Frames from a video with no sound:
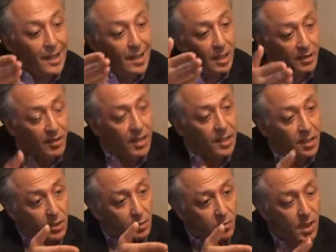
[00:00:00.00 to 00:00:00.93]
The fight
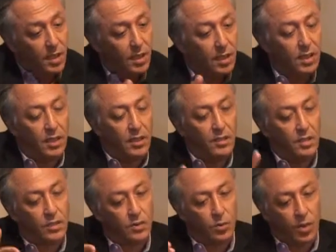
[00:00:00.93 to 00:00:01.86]
is bigger than
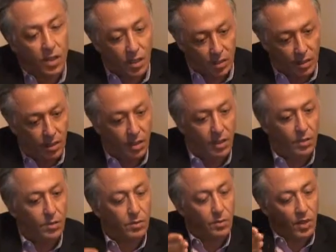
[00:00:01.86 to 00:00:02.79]
just one country
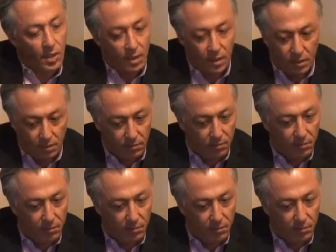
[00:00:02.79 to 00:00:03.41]
or one